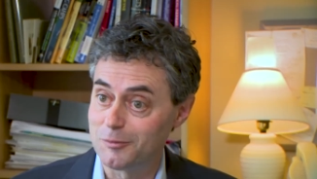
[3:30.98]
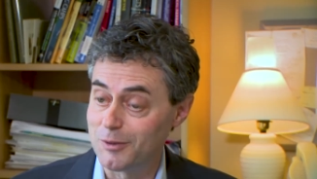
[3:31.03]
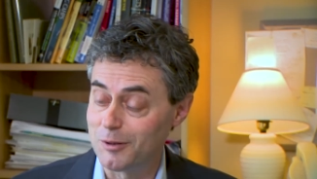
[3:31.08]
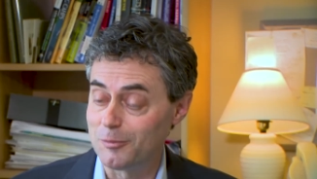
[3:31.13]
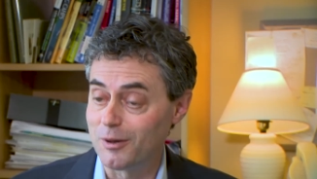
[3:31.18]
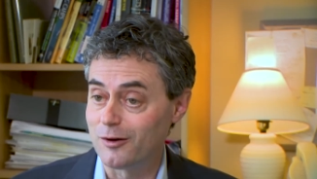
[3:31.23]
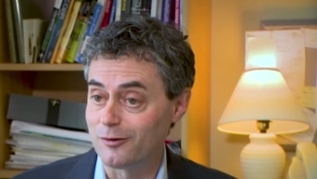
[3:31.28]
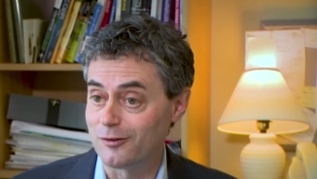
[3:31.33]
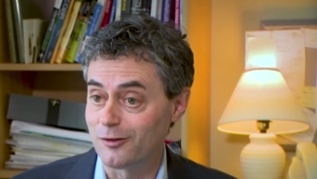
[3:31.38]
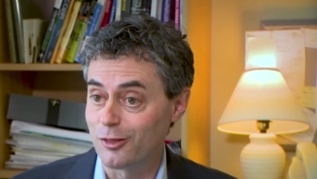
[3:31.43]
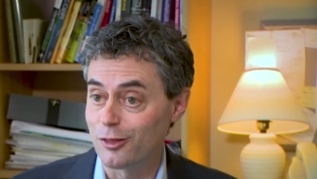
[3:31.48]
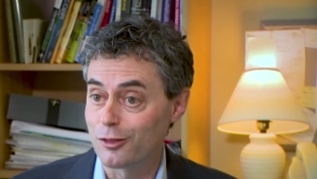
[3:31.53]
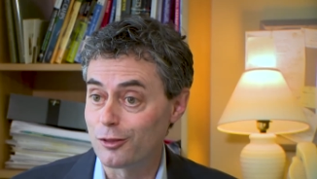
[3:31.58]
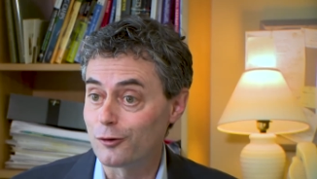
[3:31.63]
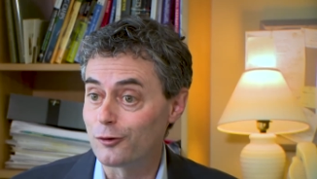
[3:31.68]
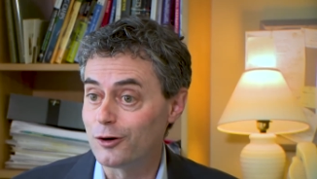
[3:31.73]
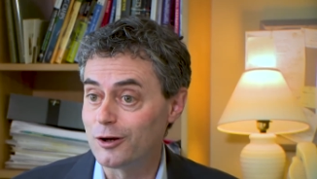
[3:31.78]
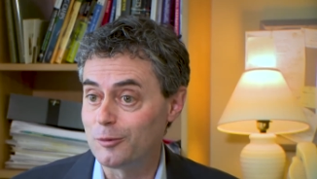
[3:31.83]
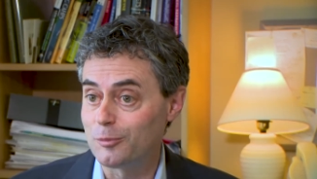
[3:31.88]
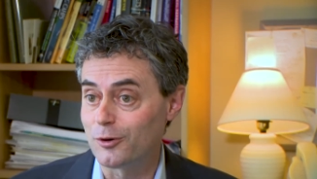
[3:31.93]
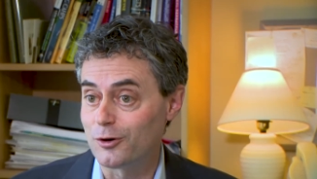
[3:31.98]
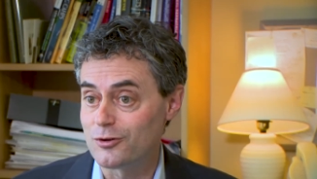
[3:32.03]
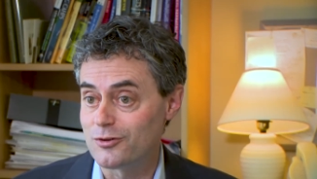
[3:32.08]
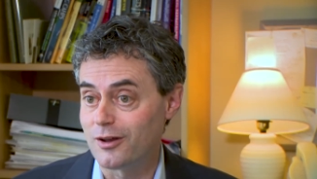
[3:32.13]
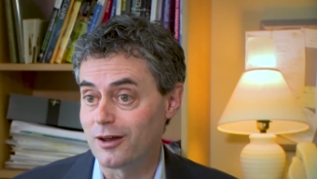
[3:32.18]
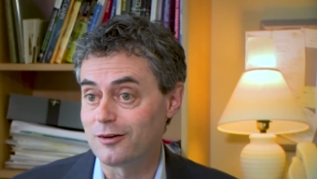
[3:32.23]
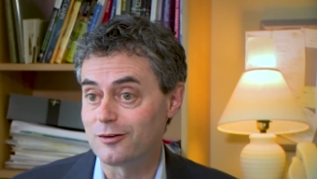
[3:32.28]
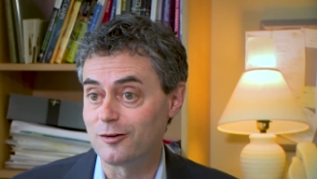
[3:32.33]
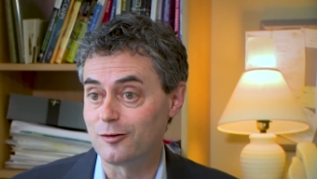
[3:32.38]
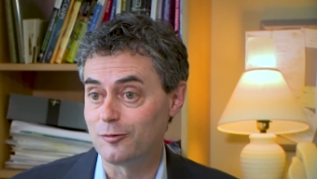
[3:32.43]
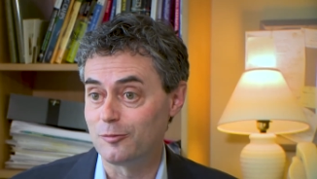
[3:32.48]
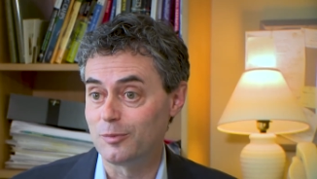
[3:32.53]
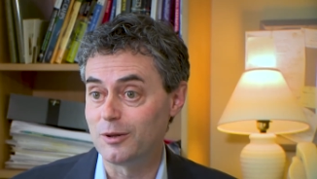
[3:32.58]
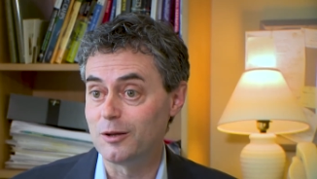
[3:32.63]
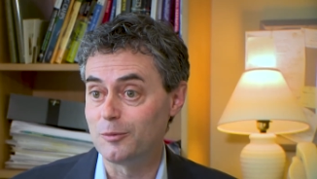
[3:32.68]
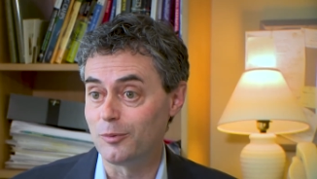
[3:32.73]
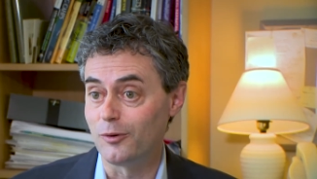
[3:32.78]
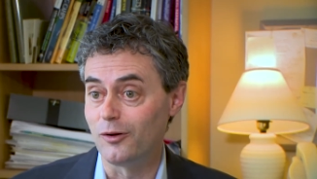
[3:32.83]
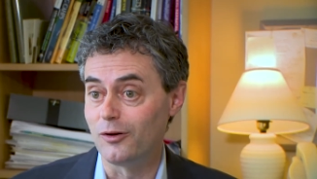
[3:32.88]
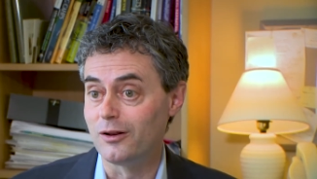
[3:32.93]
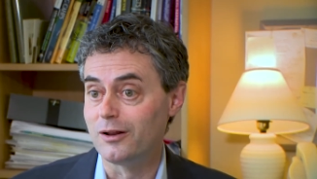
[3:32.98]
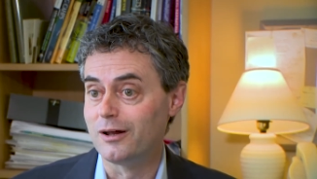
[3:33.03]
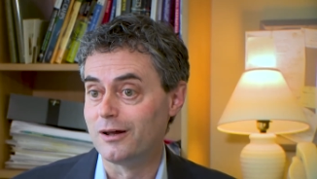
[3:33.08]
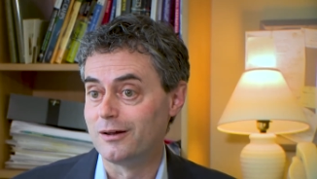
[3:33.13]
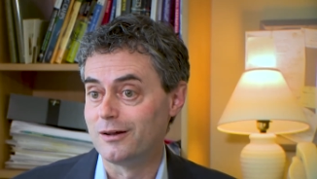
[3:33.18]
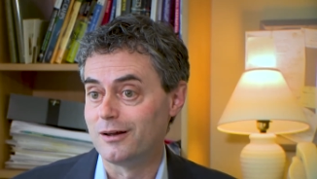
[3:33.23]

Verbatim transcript: About thirty percent of people,